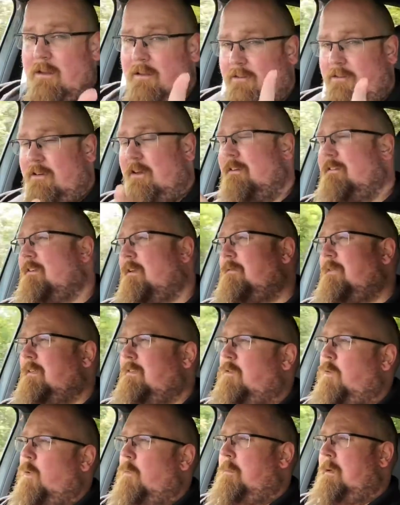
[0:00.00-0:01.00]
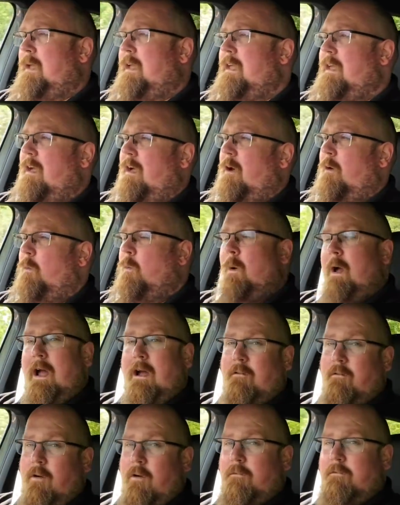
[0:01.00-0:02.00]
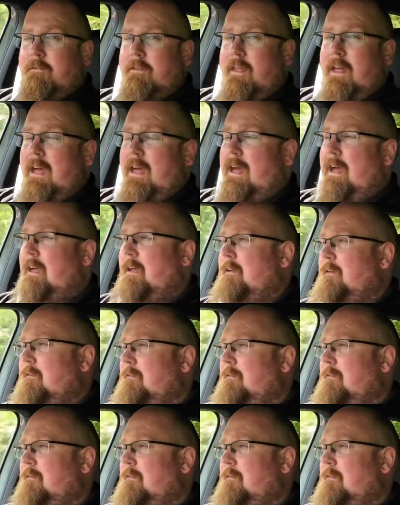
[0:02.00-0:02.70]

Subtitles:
just something to be aware of there.